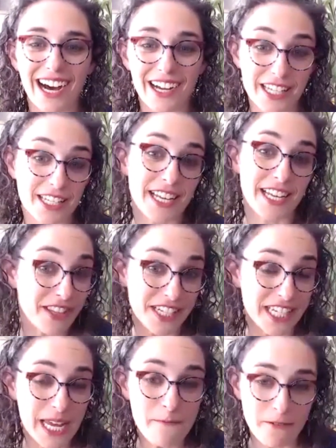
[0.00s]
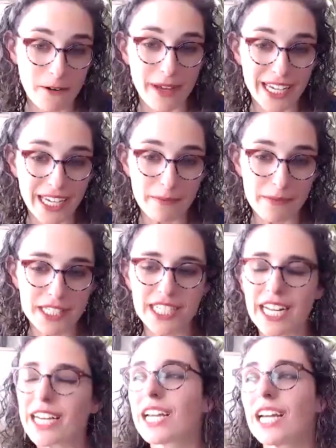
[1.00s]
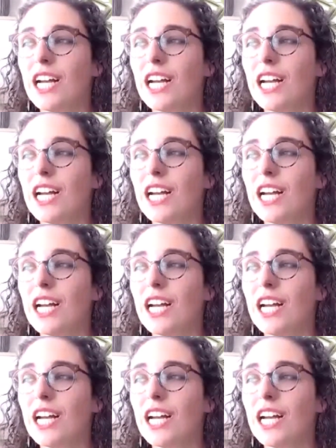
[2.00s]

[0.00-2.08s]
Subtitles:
He had saved the team from making a mistake.